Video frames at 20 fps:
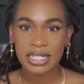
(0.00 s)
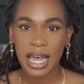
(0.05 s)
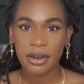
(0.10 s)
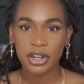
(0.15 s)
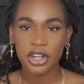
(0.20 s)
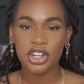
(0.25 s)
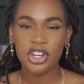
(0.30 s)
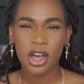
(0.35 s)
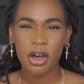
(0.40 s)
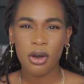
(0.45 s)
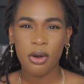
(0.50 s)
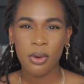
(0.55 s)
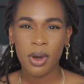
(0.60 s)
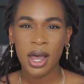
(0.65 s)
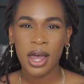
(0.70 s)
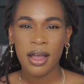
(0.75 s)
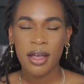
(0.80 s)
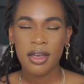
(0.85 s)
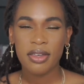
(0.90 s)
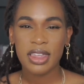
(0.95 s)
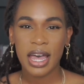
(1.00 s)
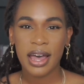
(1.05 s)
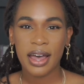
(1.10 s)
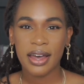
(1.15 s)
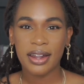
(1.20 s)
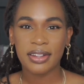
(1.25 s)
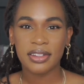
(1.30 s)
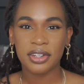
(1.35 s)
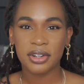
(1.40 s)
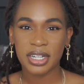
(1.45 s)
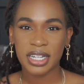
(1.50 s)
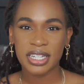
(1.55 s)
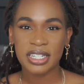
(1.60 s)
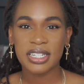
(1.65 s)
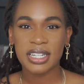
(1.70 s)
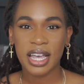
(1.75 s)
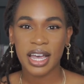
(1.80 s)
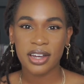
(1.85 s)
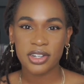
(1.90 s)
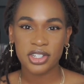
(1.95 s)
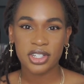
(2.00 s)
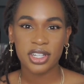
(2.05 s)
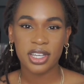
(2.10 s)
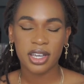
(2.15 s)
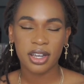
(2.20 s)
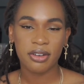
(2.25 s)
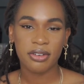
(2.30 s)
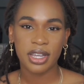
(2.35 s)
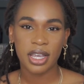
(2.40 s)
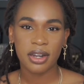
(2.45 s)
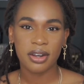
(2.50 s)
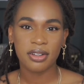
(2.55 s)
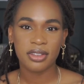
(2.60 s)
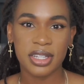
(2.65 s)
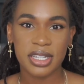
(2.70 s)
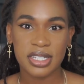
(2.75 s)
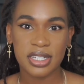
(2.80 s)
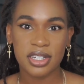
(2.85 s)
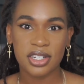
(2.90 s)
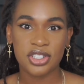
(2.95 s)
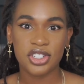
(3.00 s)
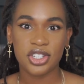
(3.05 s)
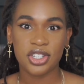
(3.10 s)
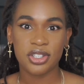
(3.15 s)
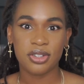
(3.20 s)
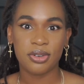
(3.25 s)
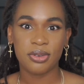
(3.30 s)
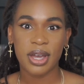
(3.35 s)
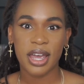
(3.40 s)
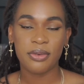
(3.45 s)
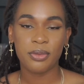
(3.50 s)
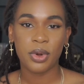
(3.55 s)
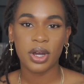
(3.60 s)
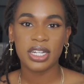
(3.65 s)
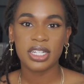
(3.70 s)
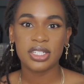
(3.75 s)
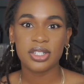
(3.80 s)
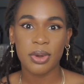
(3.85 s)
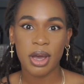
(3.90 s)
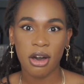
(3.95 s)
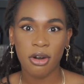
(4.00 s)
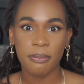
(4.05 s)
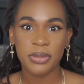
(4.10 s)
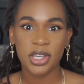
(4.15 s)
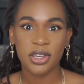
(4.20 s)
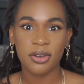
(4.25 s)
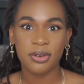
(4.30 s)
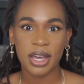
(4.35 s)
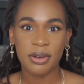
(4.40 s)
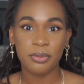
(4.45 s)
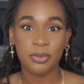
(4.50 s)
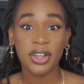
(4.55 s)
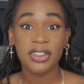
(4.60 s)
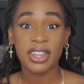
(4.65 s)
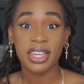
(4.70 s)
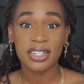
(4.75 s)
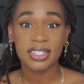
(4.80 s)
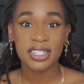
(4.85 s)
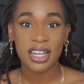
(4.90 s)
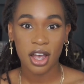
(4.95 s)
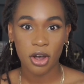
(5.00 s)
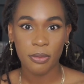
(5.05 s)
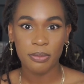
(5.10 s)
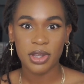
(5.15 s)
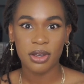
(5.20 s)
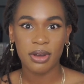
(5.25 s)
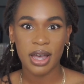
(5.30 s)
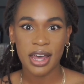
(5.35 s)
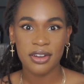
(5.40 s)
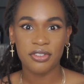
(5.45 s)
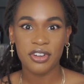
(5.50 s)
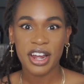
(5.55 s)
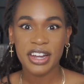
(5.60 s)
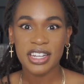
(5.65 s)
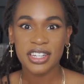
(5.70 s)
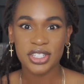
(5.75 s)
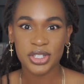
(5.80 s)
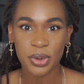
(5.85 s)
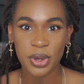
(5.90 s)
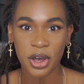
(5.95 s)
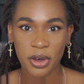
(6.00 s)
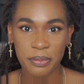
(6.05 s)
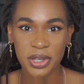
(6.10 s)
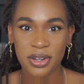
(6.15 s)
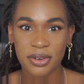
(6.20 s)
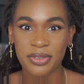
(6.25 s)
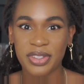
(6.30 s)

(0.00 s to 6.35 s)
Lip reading: how to know that there is actually a creator listening to you and wanting to help you and willing to help you and ready to help you,